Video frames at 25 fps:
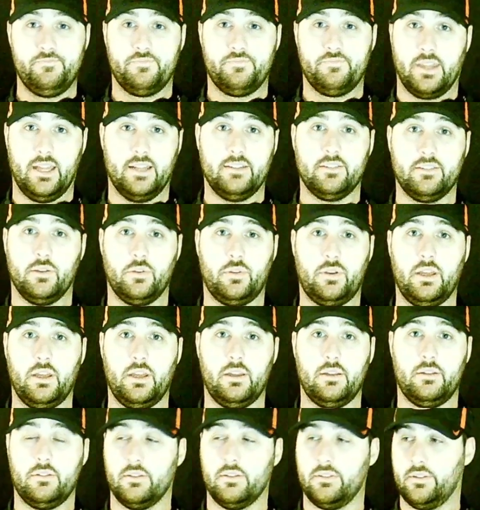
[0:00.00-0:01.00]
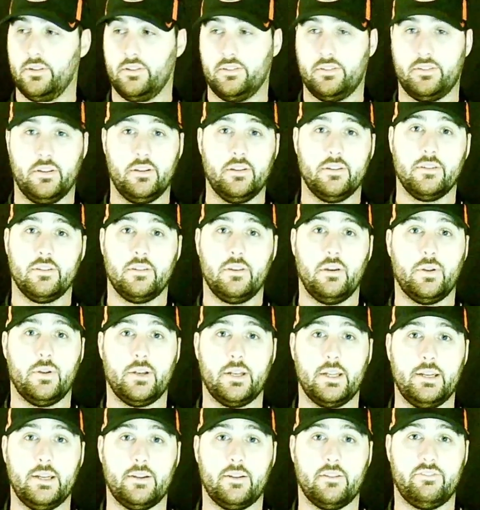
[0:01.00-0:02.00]
That's okay because the sun's going
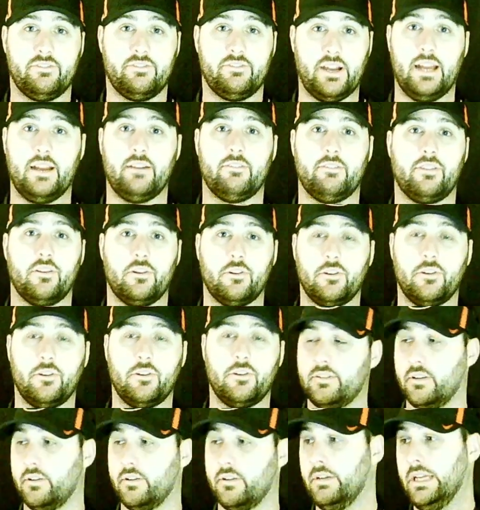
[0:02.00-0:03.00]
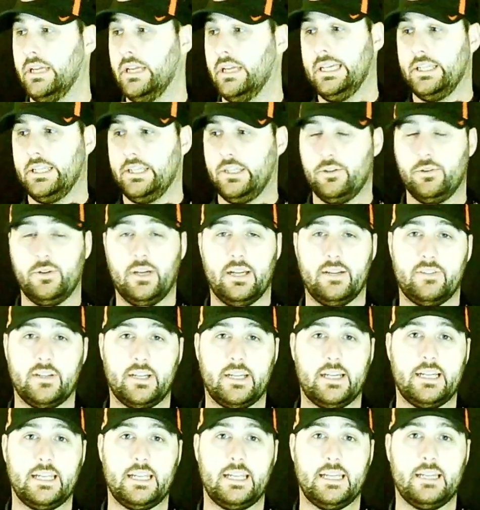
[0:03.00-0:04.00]
down at 5:30, so you'll have a
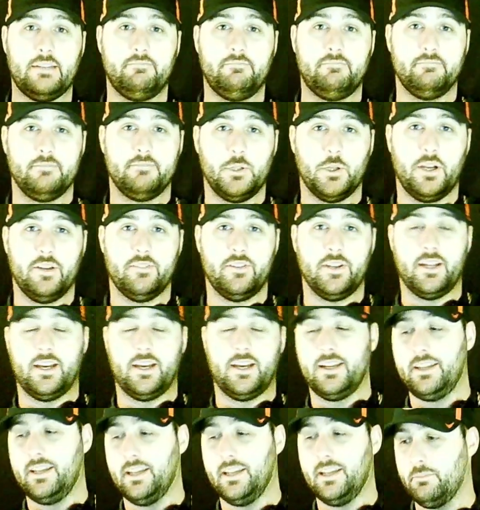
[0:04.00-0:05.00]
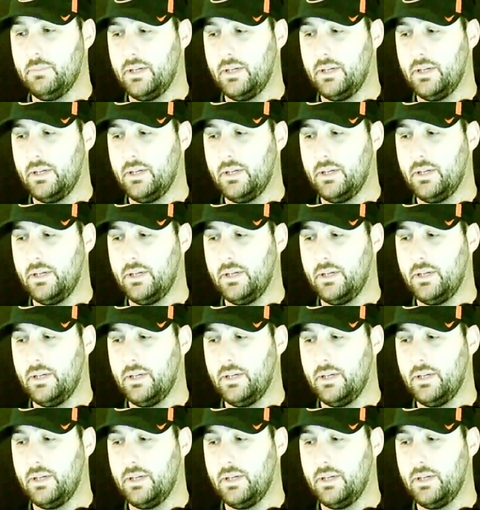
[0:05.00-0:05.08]
night game. You'll have a night game by